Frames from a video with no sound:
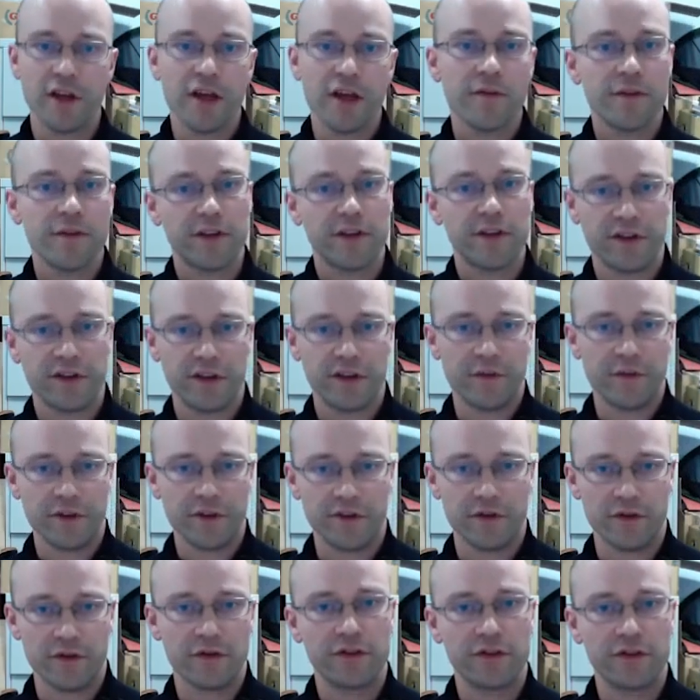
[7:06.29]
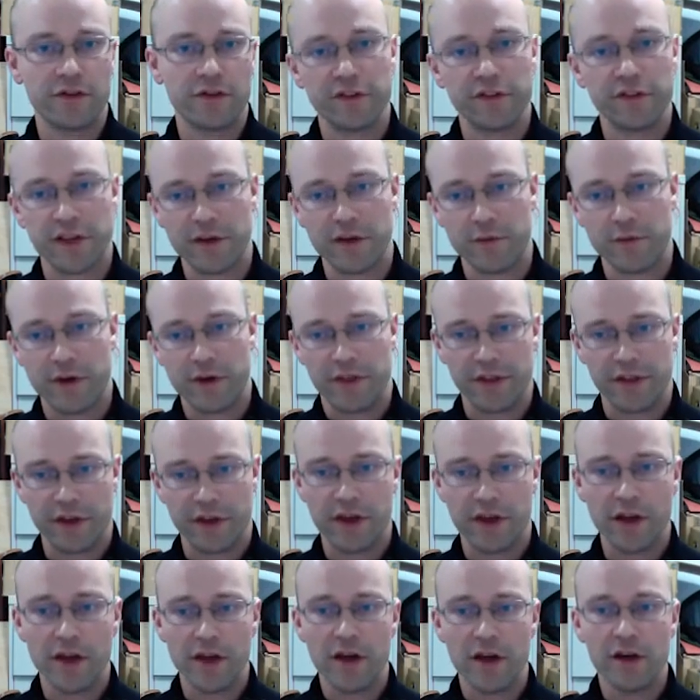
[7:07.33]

for these individuals to see whether